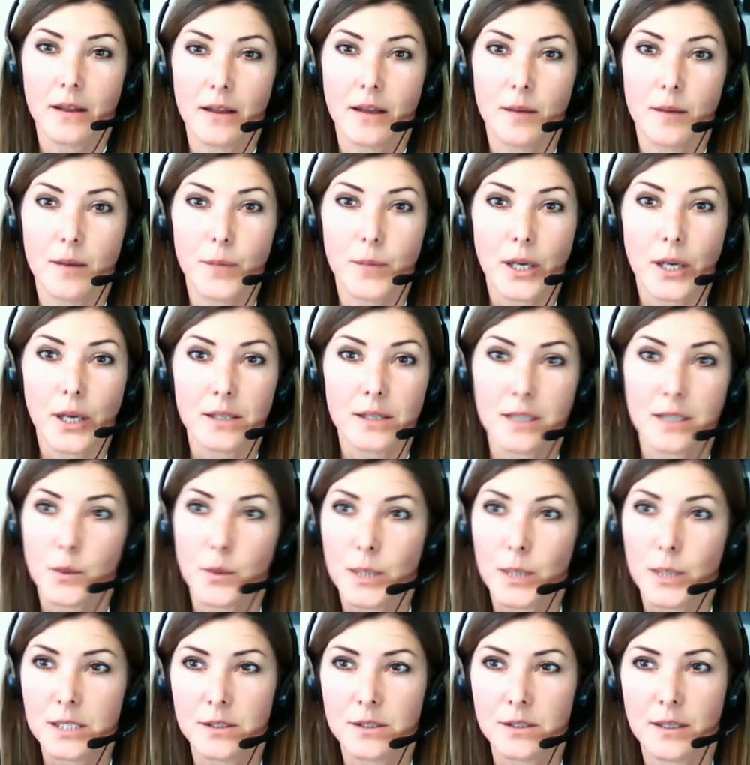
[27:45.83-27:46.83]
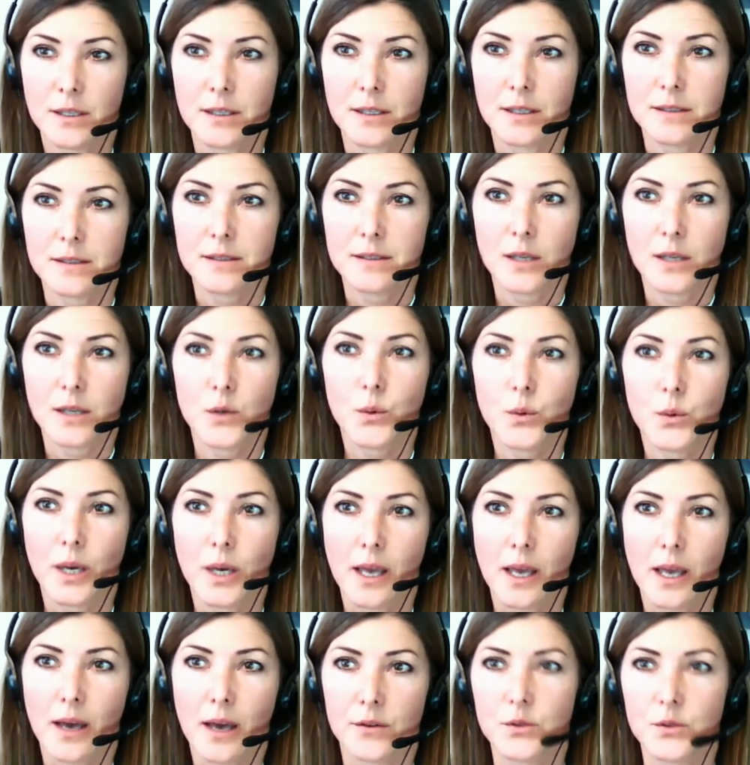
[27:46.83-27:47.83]
Because the question is, do I
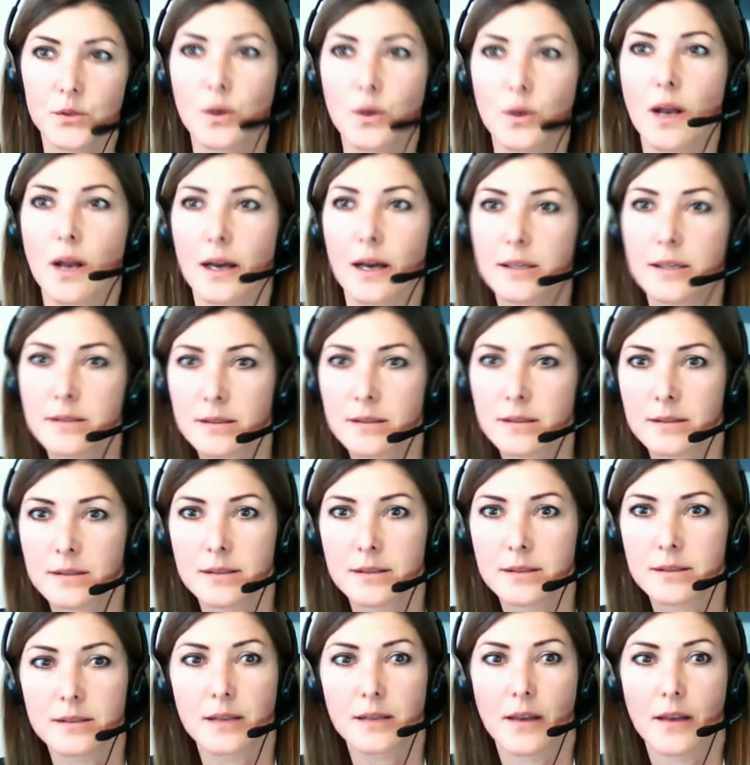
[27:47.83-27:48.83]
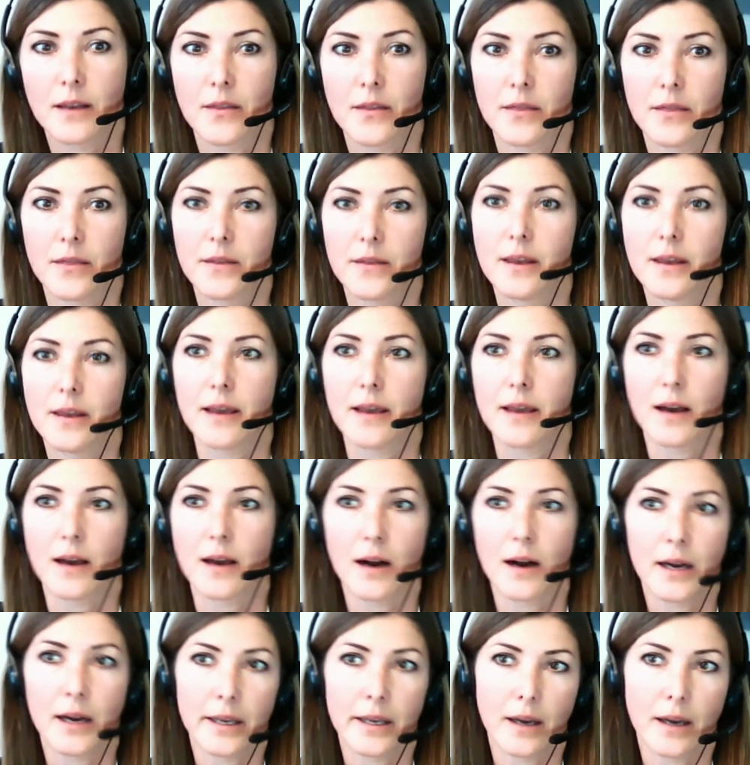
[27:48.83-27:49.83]
have to license the
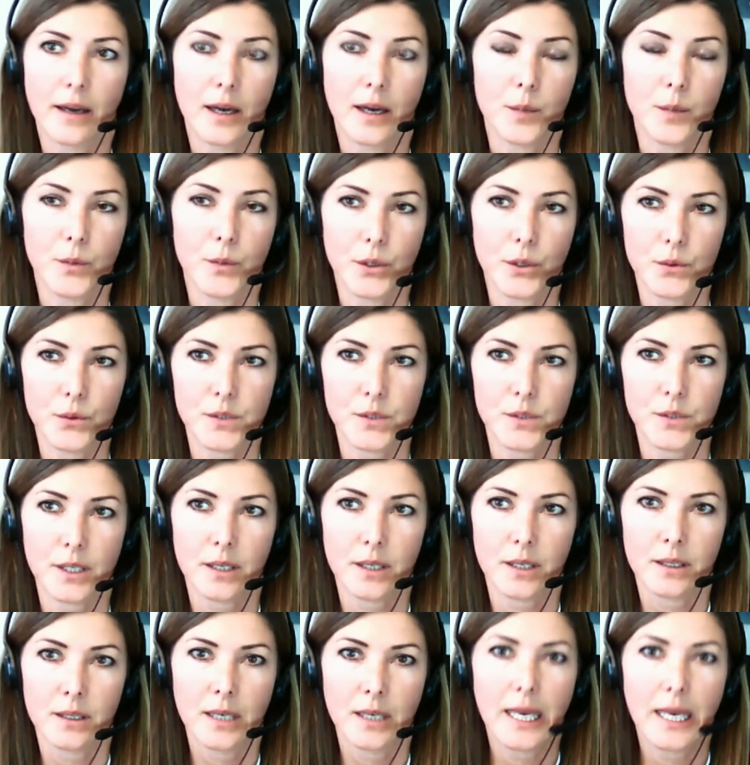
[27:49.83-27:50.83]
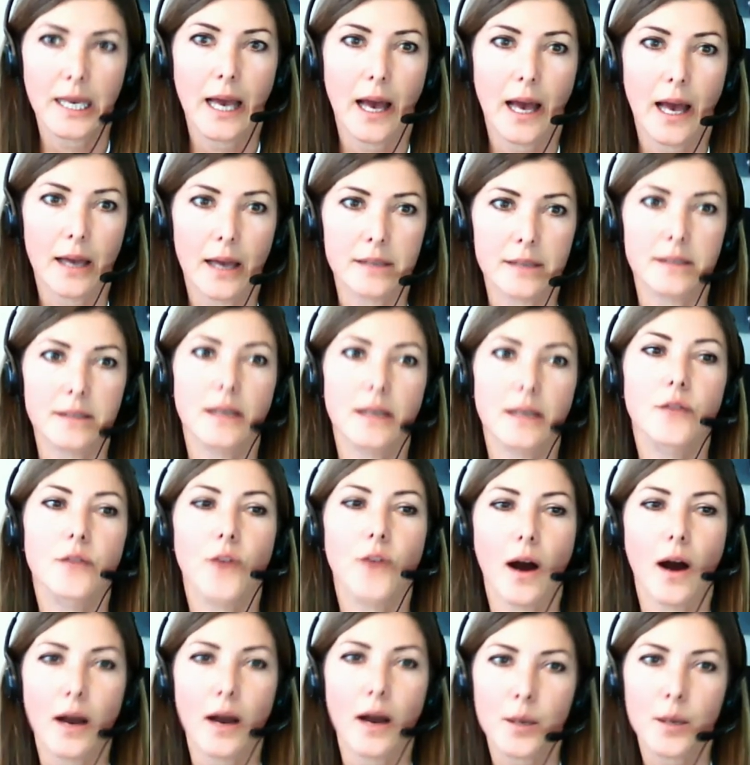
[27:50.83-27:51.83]
AI I'm using? And if
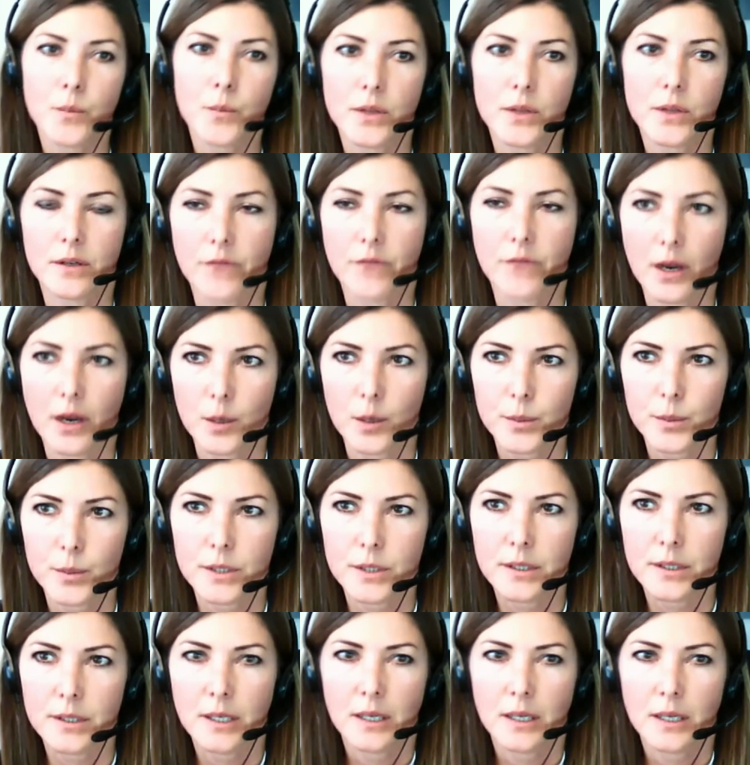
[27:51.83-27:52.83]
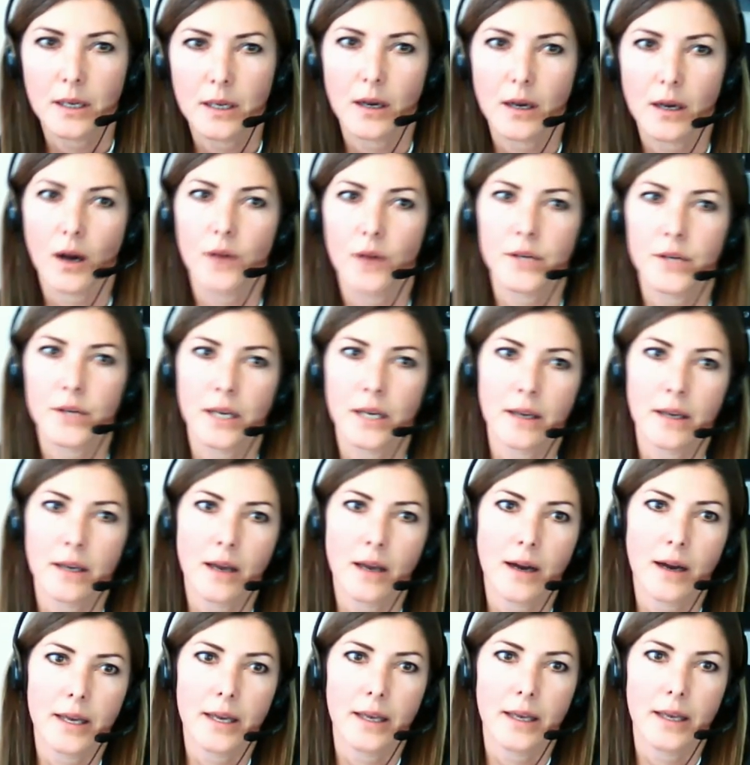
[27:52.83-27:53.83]
I'm the developer of an
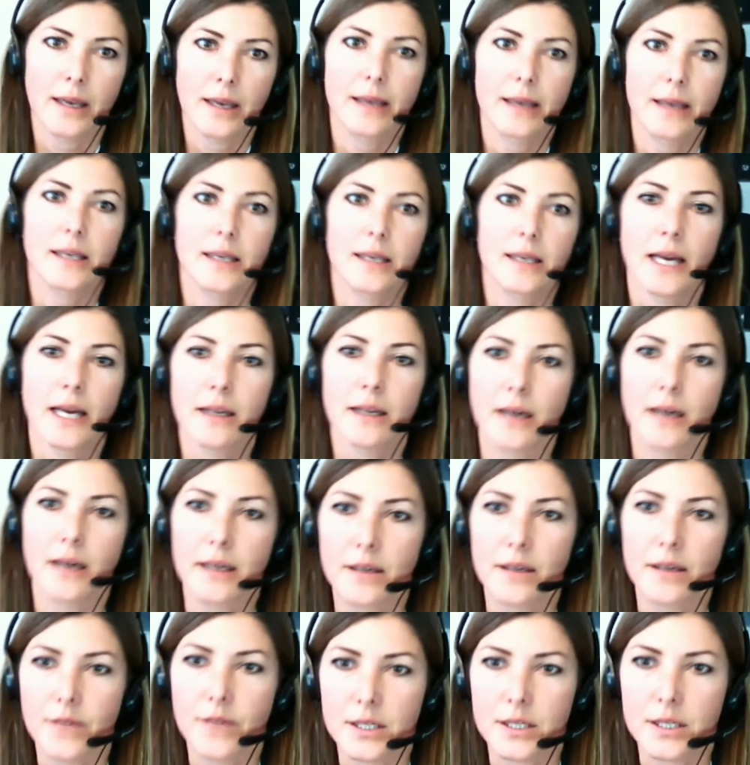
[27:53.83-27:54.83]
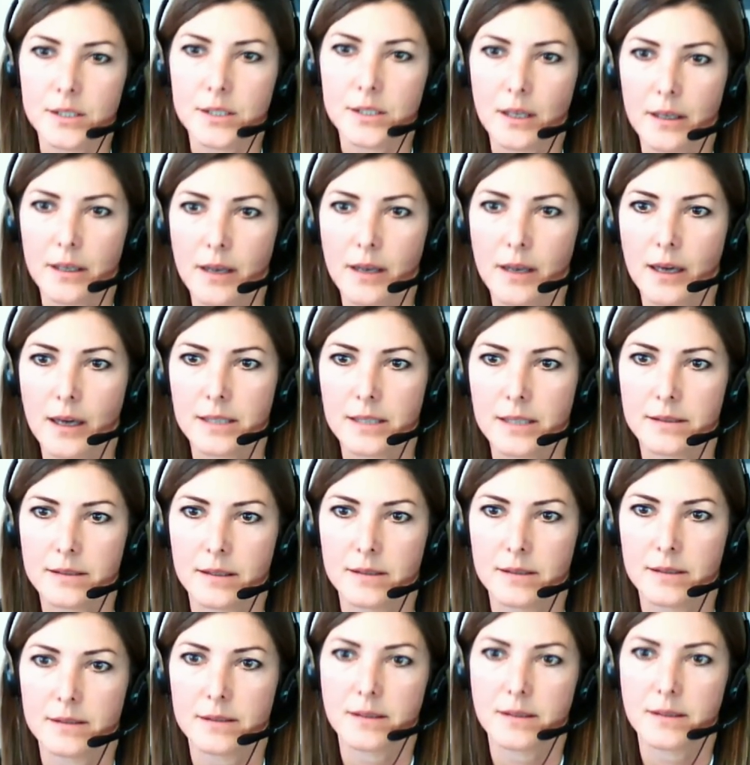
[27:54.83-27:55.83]
AI, can I eventually
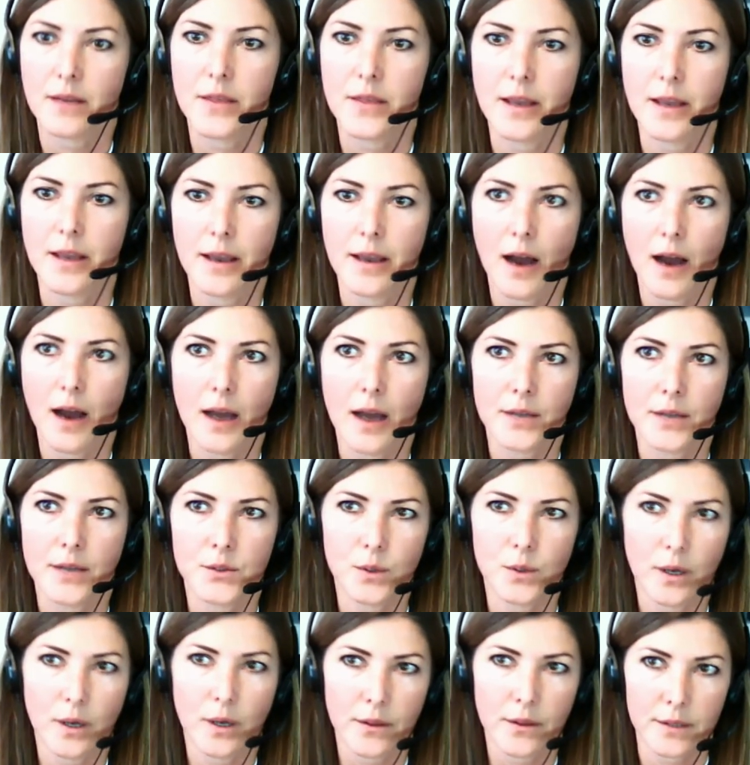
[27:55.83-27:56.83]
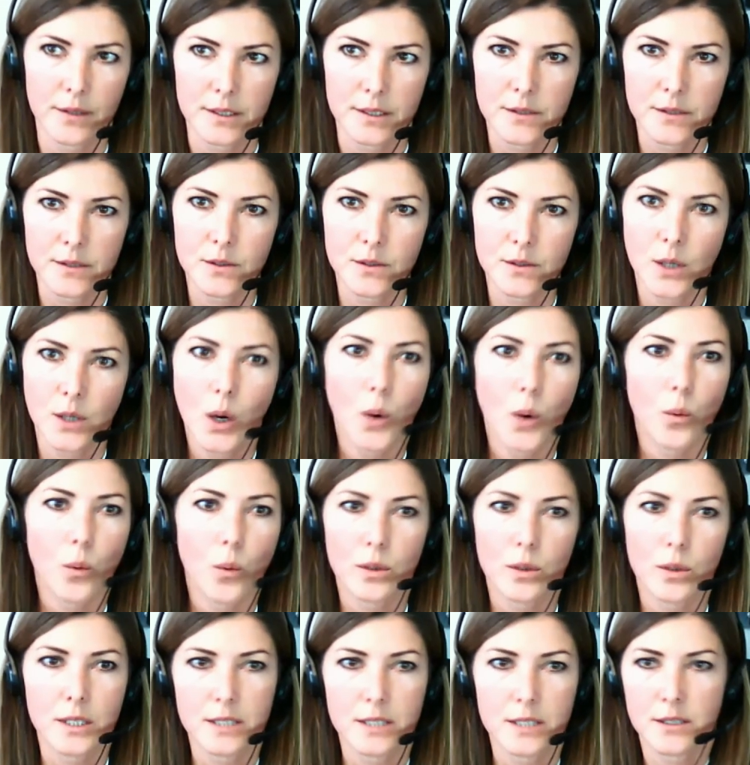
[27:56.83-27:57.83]
license the AI to others?
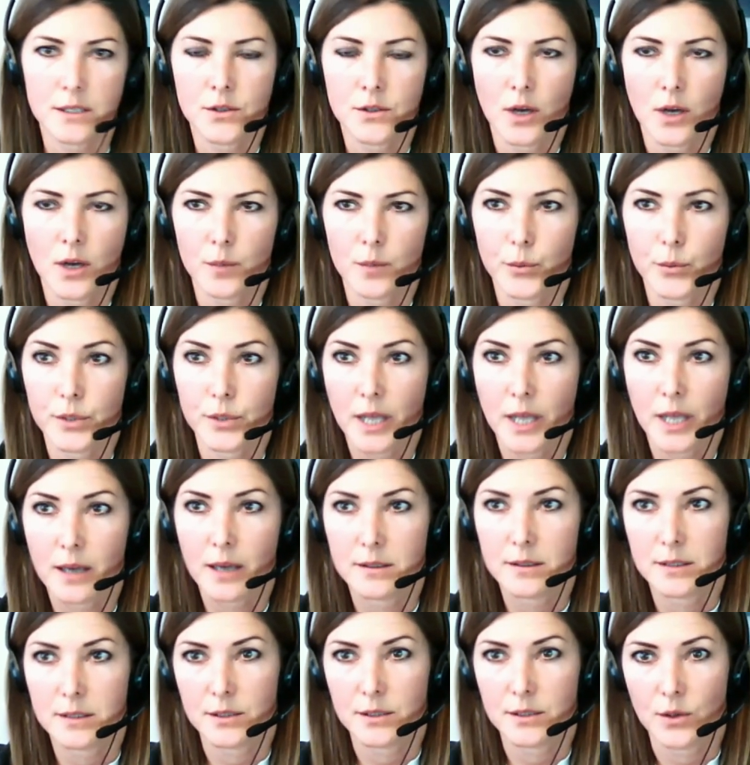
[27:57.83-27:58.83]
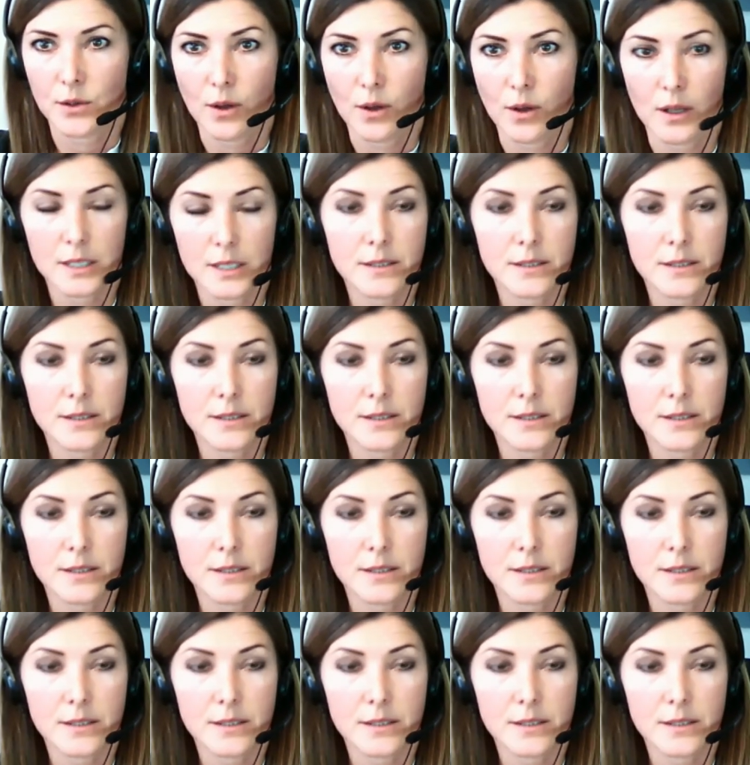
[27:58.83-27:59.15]
Or is it not protected at all?